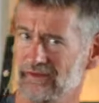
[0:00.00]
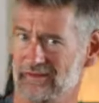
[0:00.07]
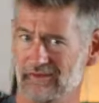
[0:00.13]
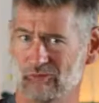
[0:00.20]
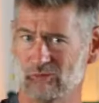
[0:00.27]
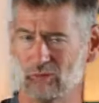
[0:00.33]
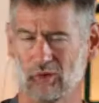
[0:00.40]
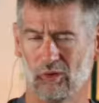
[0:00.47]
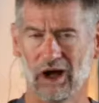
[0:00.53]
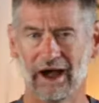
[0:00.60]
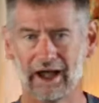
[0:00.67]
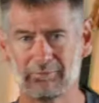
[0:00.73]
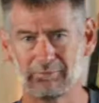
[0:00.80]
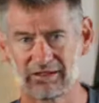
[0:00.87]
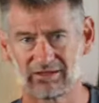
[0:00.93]
than
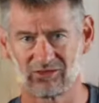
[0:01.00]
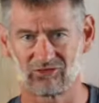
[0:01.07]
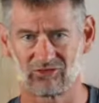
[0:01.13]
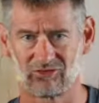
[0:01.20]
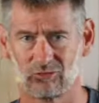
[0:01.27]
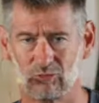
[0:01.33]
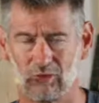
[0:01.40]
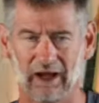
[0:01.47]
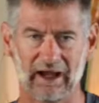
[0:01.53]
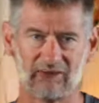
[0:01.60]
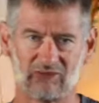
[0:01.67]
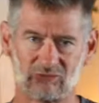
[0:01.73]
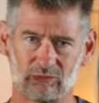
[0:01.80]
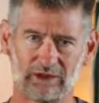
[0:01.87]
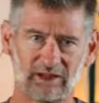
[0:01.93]
why, because the
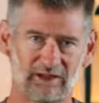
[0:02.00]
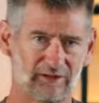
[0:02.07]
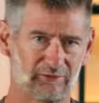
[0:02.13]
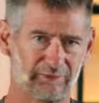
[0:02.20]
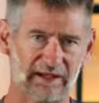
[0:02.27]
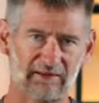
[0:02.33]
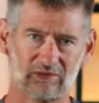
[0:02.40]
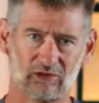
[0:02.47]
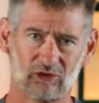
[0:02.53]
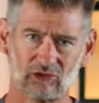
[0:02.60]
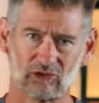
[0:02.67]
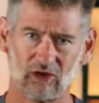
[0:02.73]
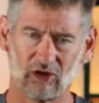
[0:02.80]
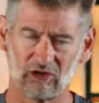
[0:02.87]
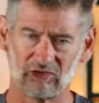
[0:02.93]
whys, we can debate
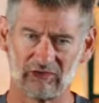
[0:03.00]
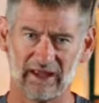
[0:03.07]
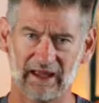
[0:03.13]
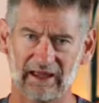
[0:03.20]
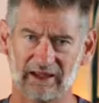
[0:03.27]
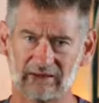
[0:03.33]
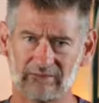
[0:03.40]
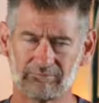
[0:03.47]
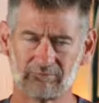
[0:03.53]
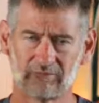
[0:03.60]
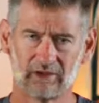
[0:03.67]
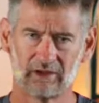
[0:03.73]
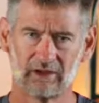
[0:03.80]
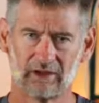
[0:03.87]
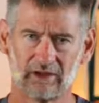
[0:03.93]
those all day,
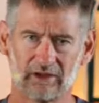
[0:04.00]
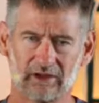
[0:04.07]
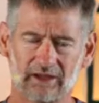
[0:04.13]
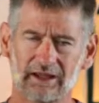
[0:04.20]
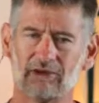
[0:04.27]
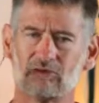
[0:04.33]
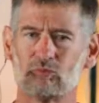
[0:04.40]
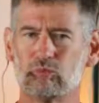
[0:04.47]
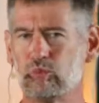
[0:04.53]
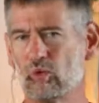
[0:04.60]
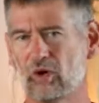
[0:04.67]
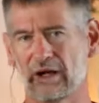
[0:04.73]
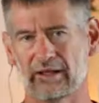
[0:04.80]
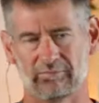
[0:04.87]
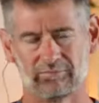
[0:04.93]
is
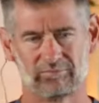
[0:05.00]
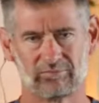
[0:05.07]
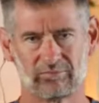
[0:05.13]
what?